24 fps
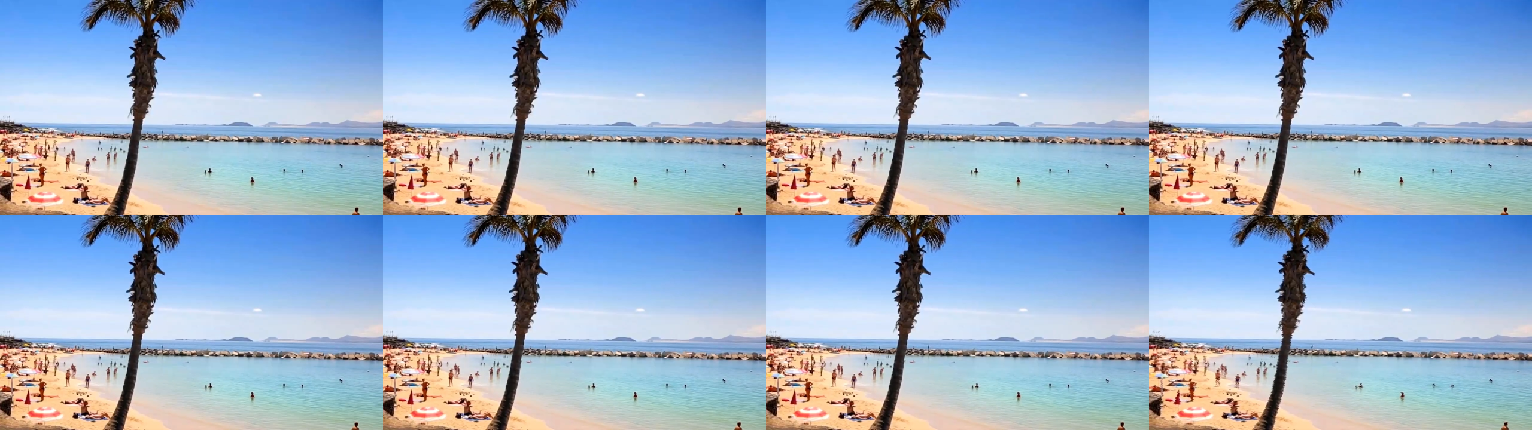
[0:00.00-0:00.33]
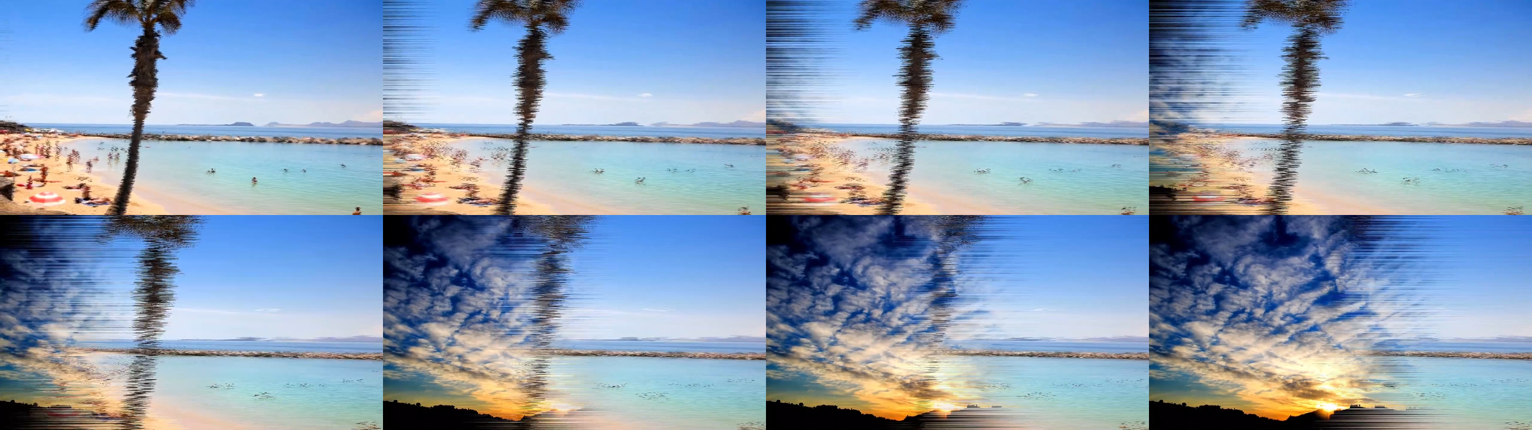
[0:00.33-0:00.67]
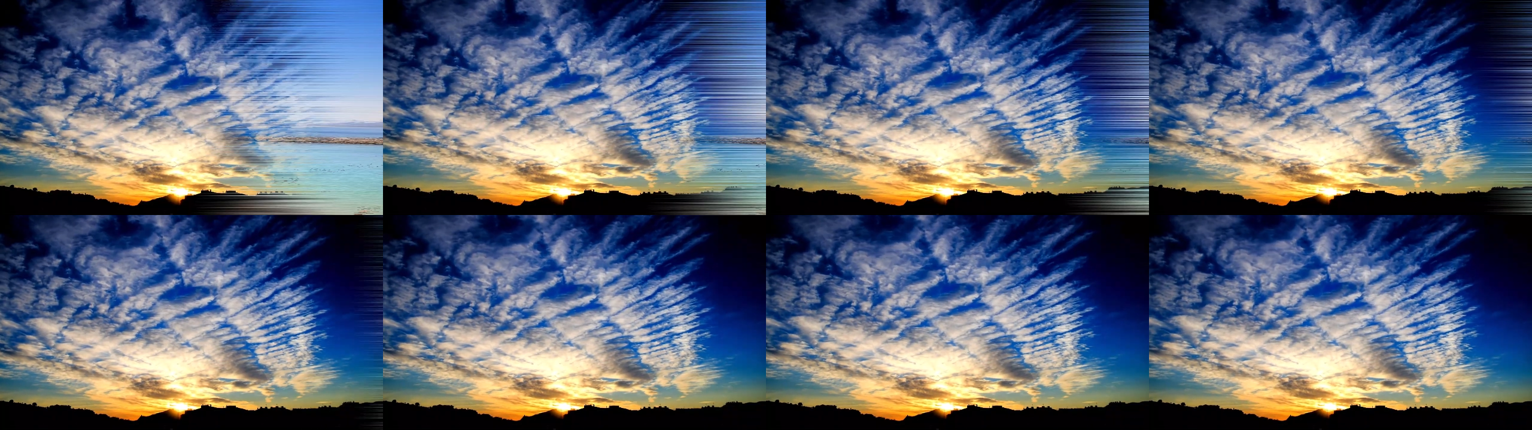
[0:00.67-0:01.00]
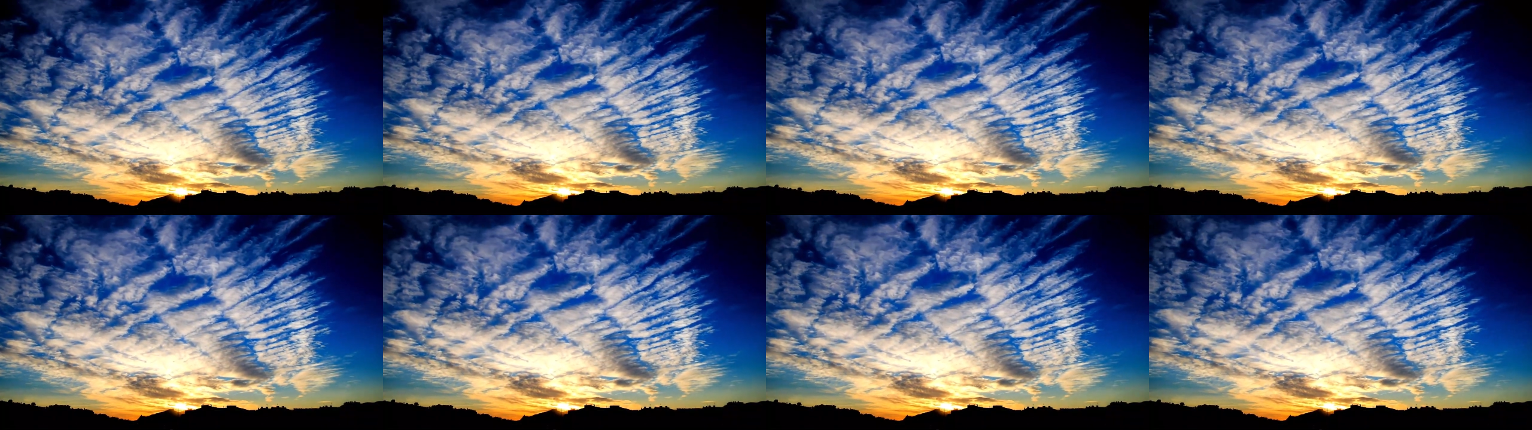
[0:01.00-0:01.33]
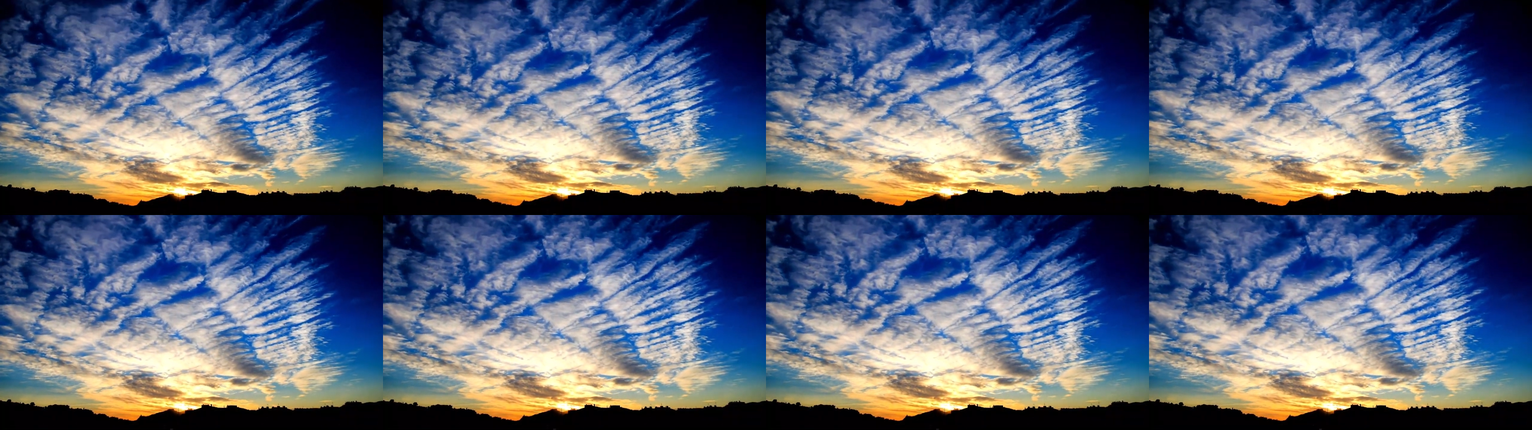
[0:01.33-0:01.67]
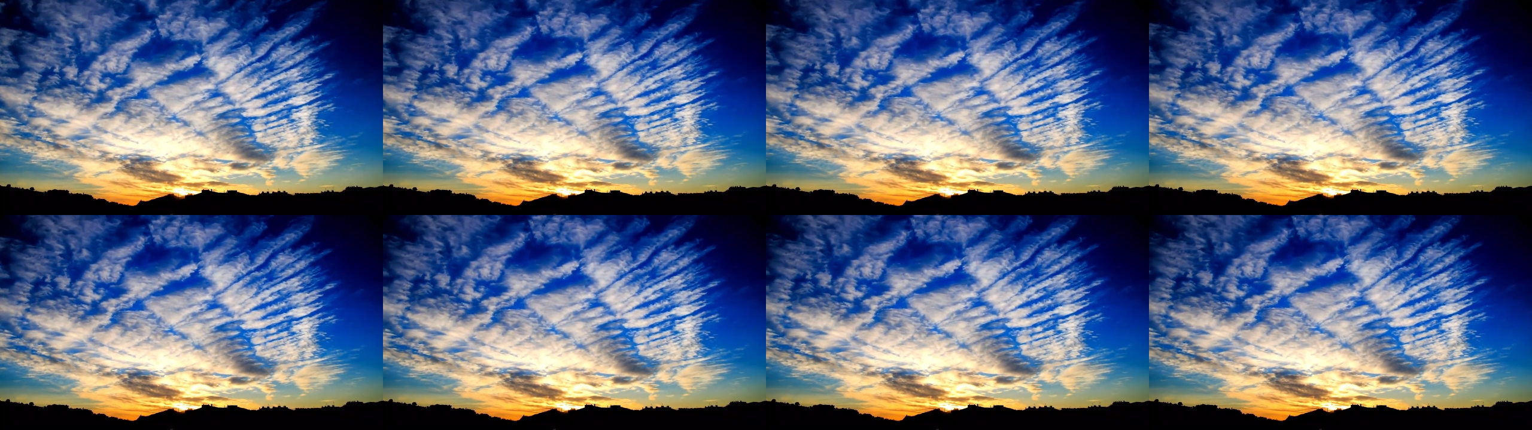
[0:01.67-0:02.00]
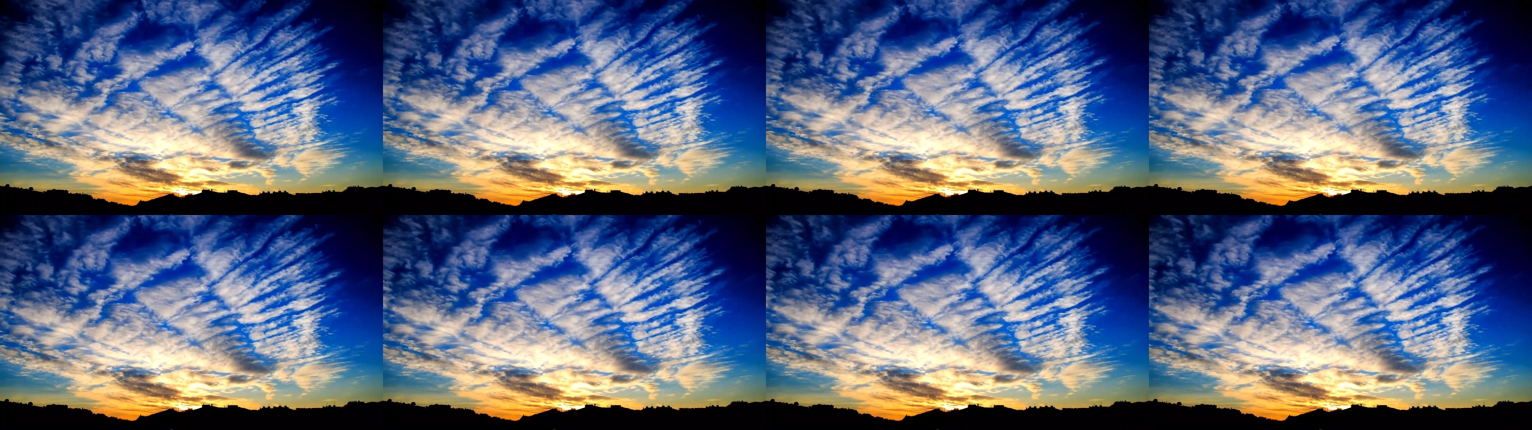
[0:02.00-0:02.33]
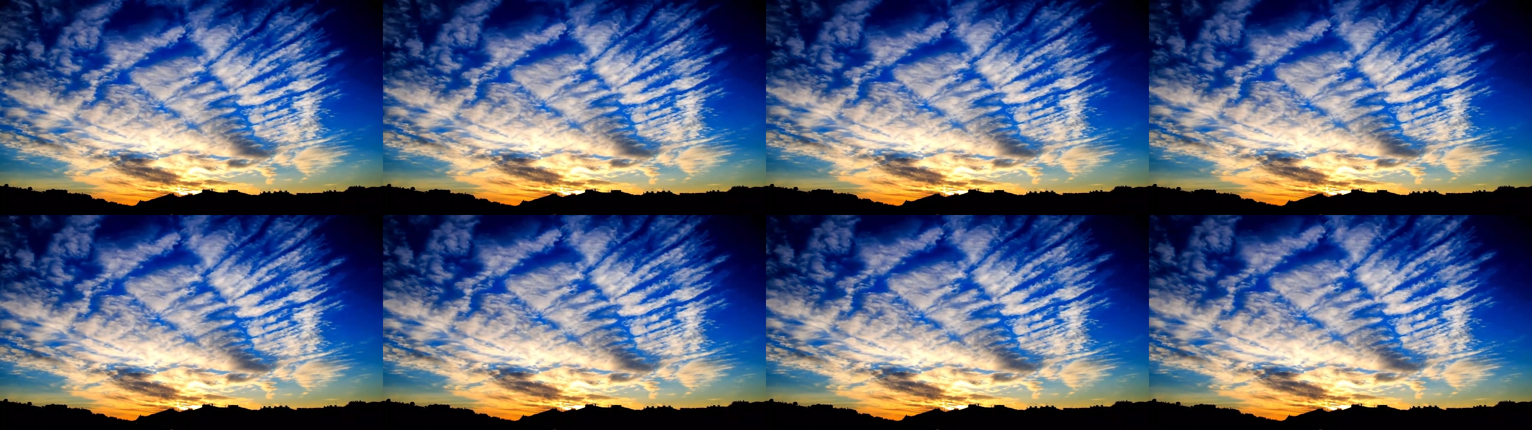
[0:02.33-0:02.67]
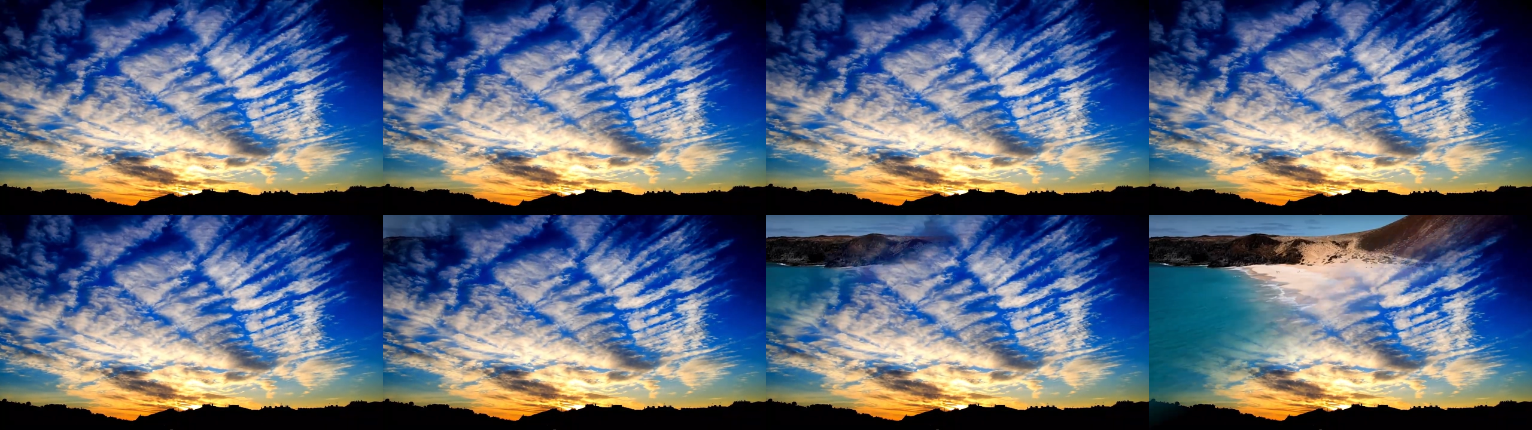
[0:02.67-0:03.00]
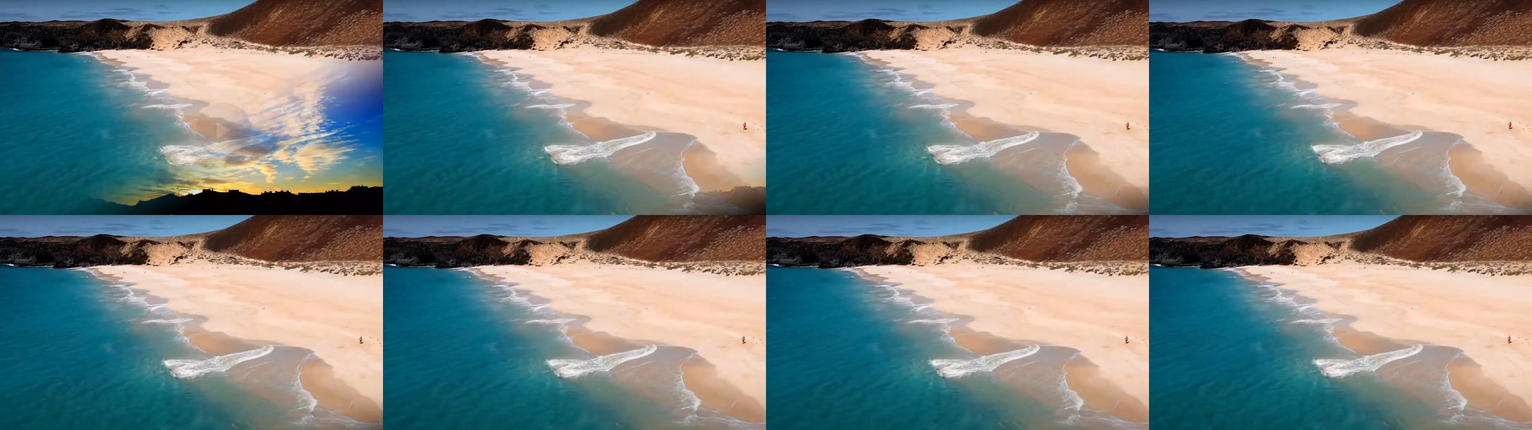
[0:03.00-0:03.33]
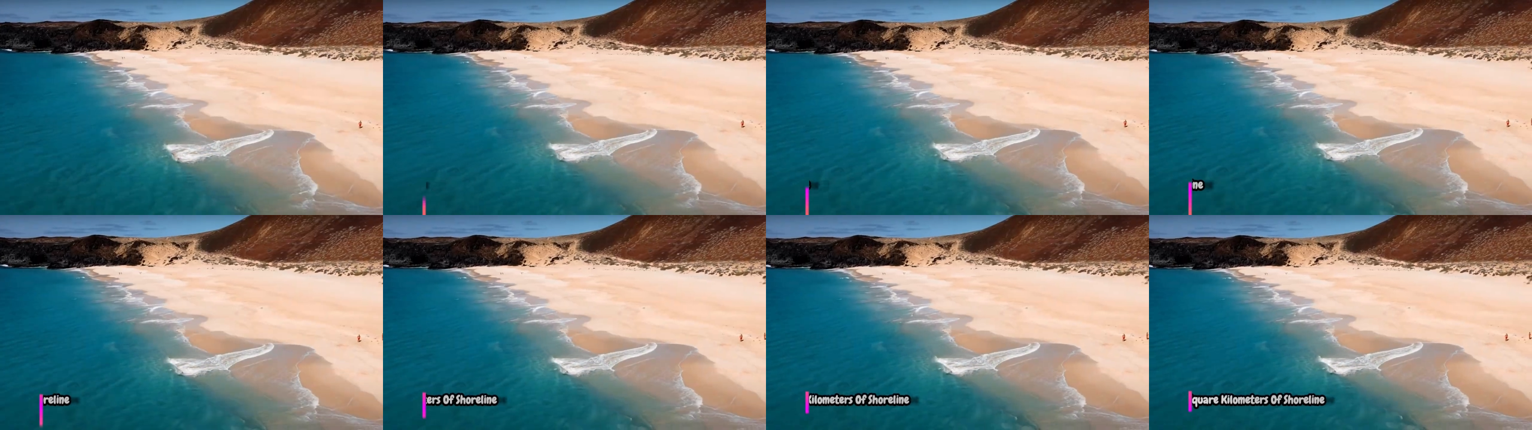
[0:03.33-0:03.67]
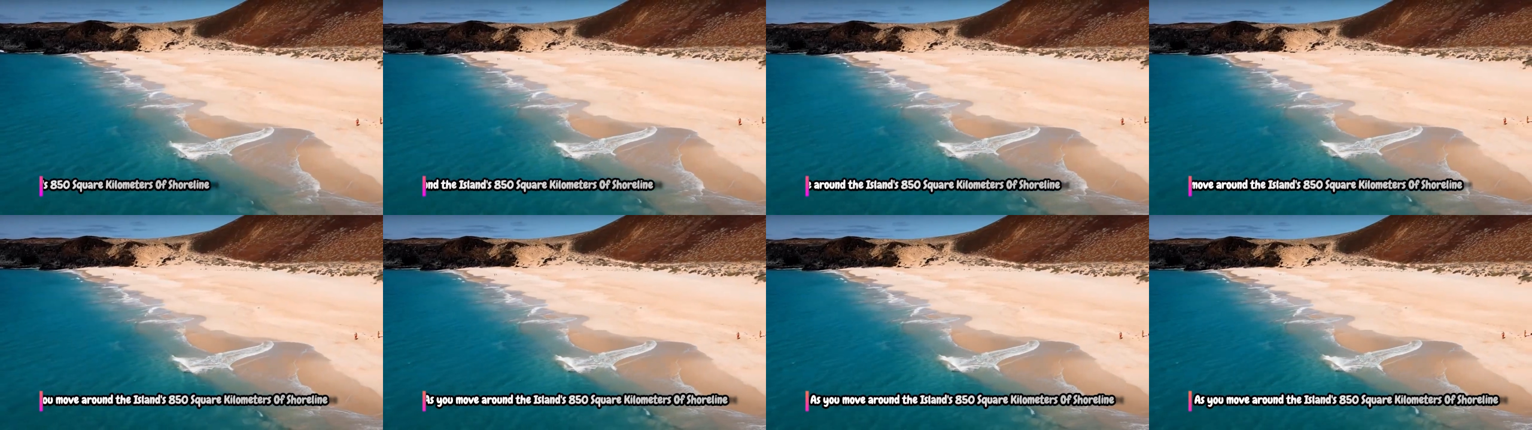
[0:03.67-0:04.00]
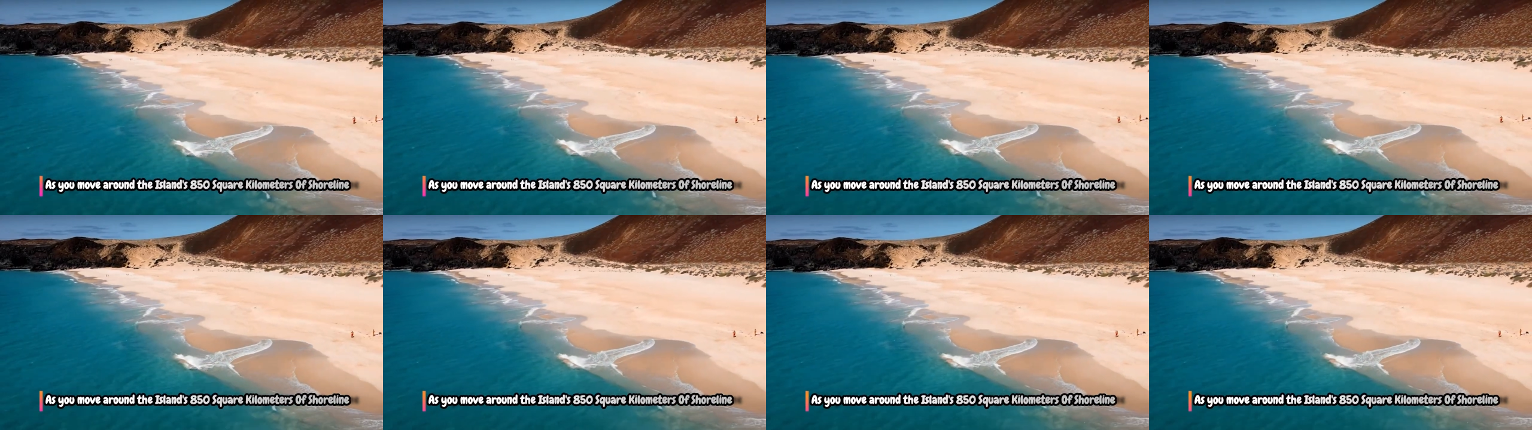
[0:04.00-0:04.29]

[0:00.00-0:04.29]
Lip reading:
No face is visible, so there are no lips to read.